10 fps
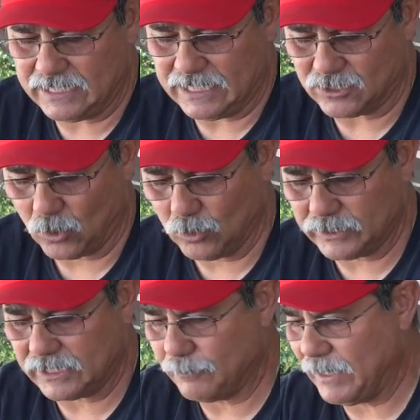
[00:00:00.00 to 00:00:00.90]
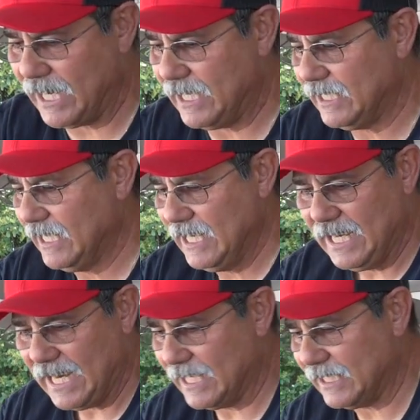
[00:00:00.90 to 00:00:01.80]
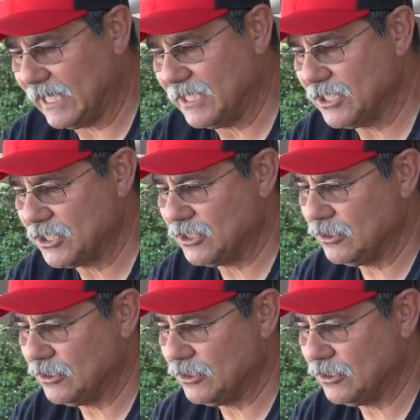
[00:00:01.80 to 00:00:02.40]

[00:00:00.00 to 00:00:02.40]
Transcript: that's holding the bait, and then I just